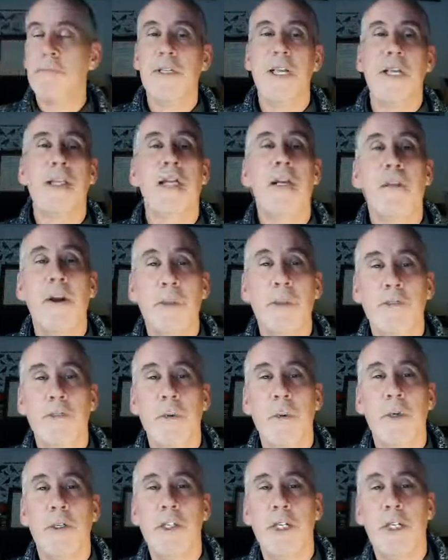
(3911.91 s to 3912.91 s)
say thank you very much
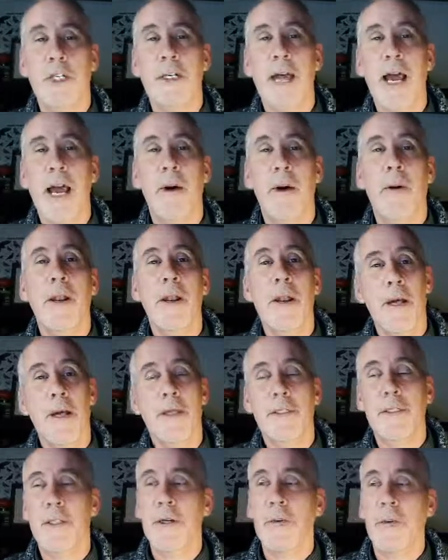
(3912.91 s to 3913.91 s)
for watching now, and I'll
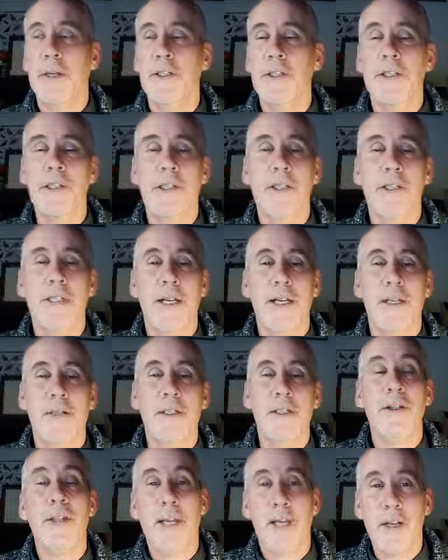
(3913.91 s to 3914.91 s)
answer the question in a second.
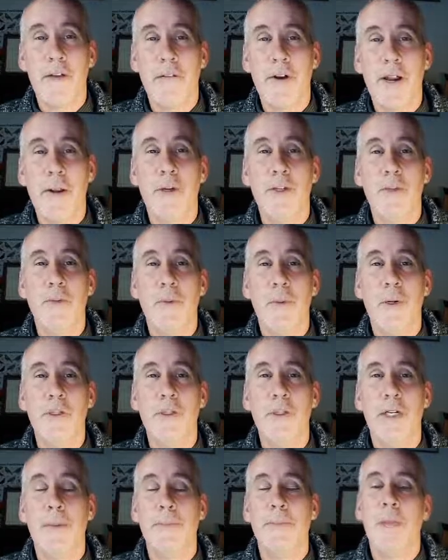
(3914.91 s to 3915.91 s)
So thank you very much for
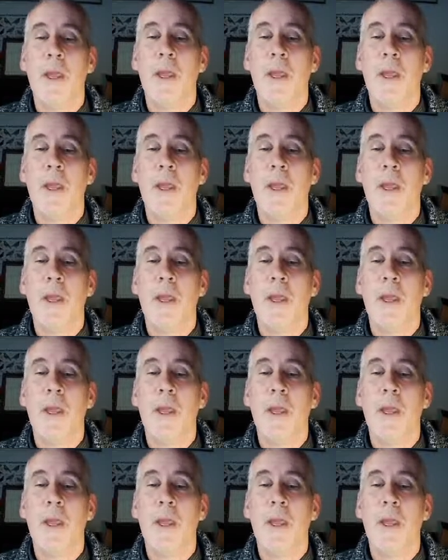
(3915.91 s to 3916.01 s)
watching.